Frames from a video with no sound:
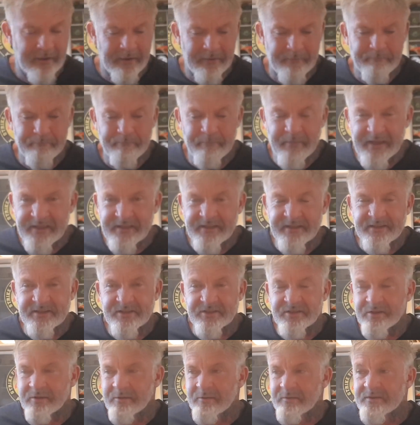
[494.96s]
methods
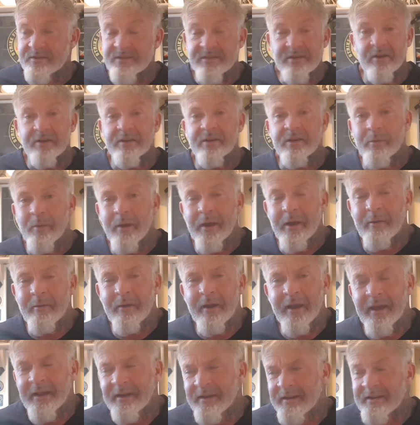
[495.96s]
to psych you out
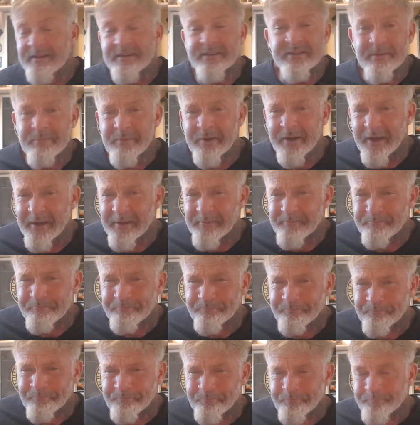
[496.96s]
and intimidate.
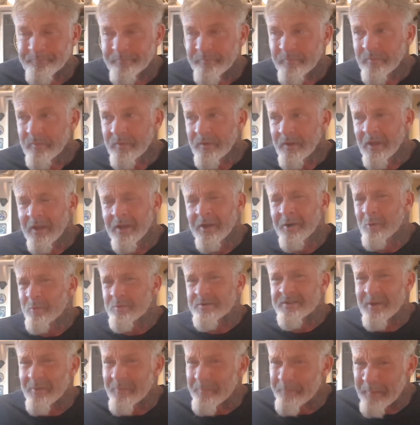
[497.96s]
And
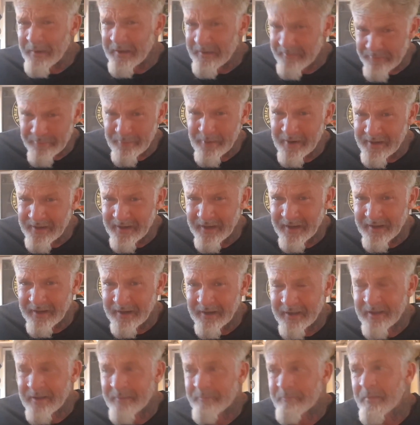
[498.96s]
also be threatening.
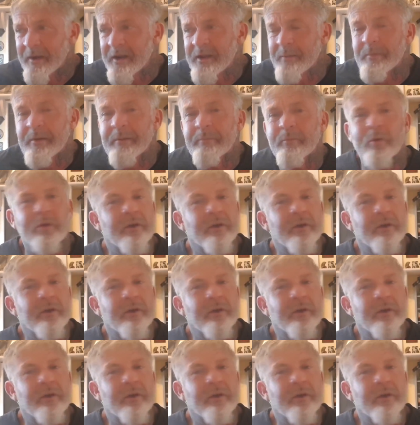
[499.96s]
Many people